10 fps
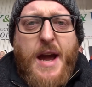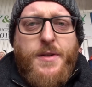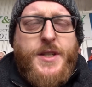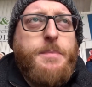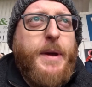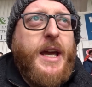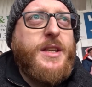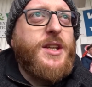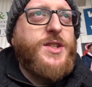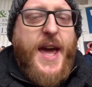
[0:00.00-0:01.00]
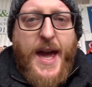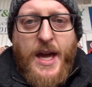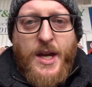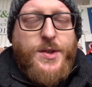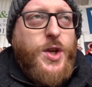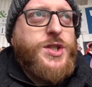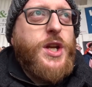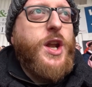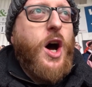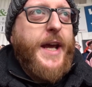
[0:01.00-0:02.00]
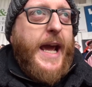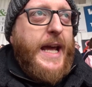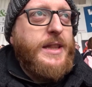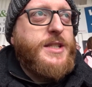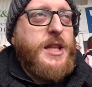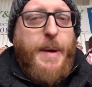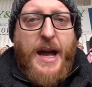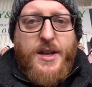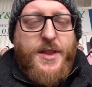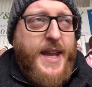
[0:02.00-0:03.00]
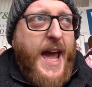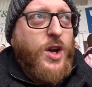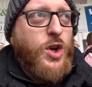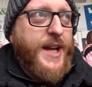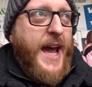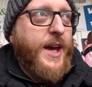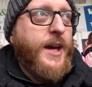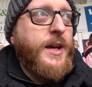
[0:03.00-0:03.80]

Harrison Biggins is there just to nod it into the back of the net. A good header